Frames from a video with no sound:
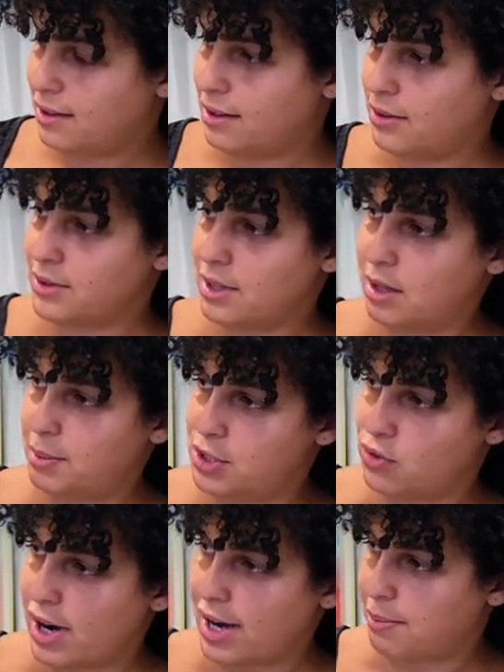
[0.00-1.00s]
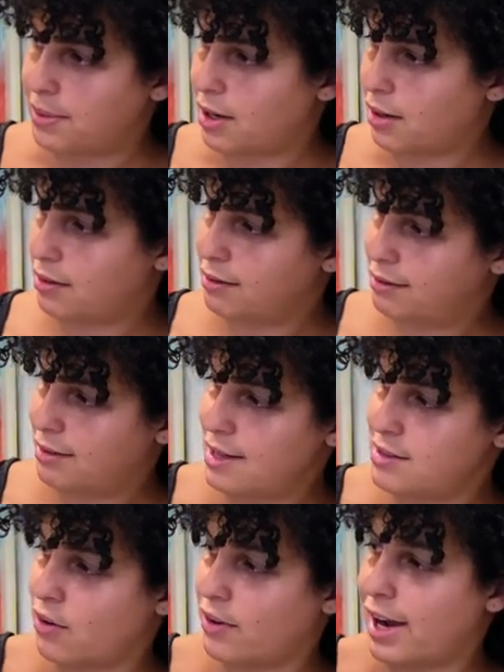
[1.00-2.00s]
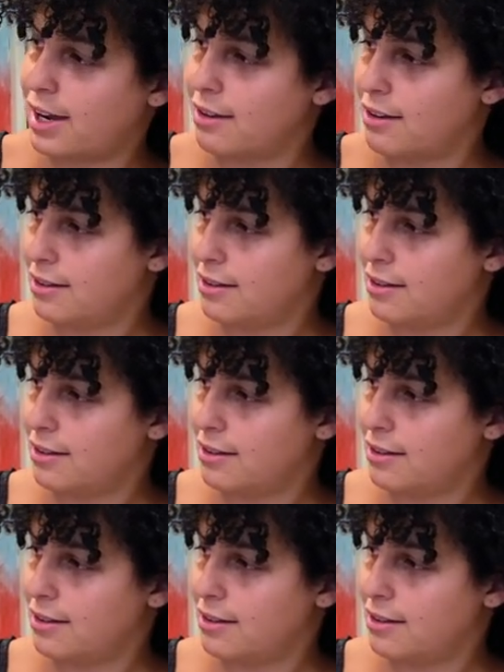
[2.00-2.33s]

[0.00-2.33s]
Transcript: It's a little bit dry up there. That's alright.